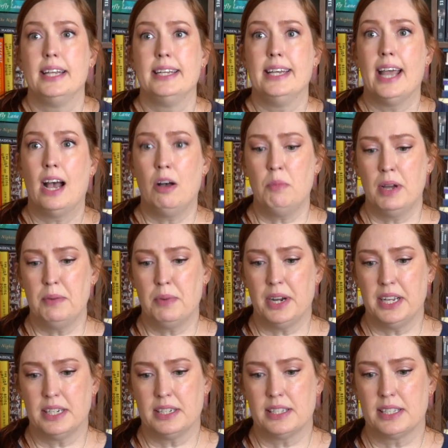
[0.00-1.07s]
Now my
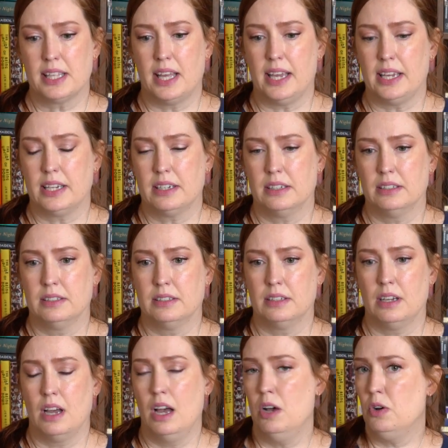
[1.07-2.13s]
brain is like,
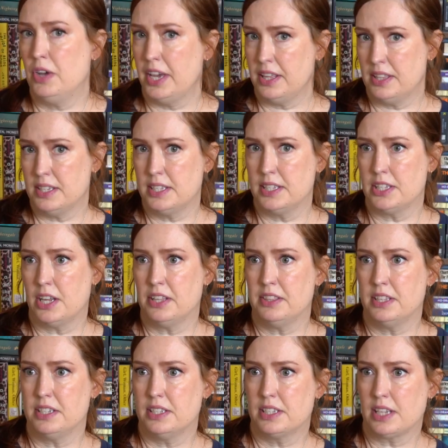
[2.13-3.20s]
okay, this is on
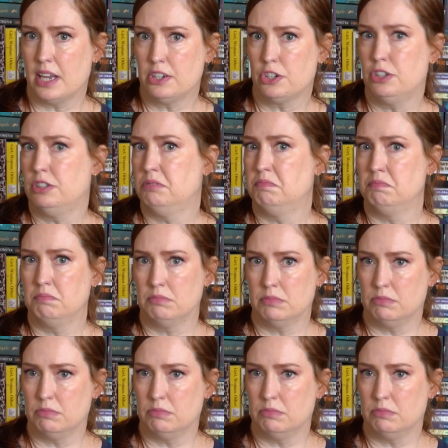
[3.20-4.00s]
the schedule.